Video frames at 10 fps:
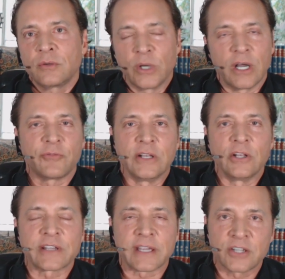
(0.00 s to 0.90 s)
Well, if
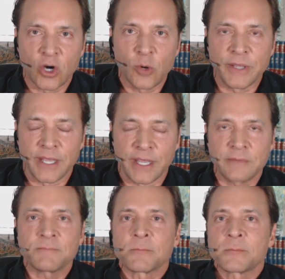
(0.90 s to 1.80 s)
we look at
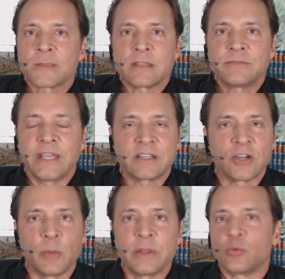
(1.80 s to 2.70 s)
Kobe, did
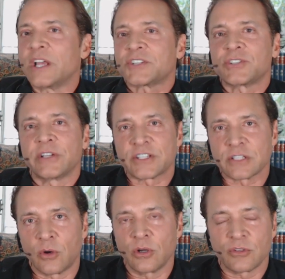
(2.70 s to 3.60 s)
Kobe rest on
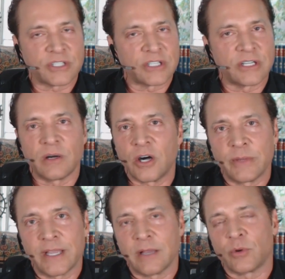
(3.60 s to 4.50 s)
his laurels and go,
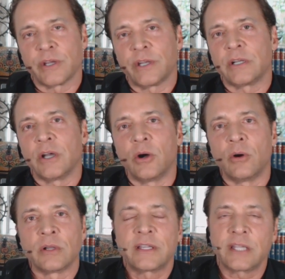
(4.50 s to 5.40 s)
oh man, we're going to
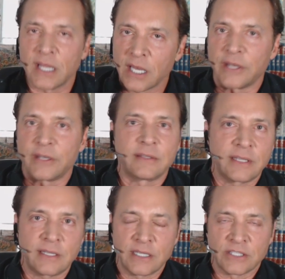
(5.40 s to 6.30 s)
go kill it
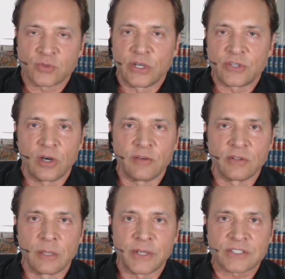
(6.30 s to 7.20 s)
in the
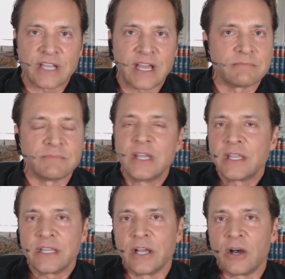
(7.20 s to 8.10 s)
2012 Olympics? I'm
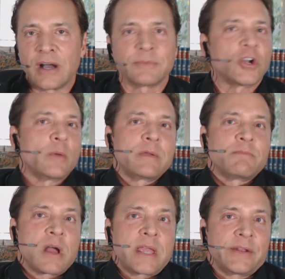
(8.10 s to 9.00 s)

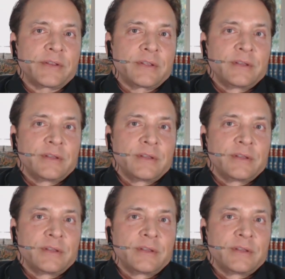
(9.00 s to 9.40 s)
Kobe Bryant.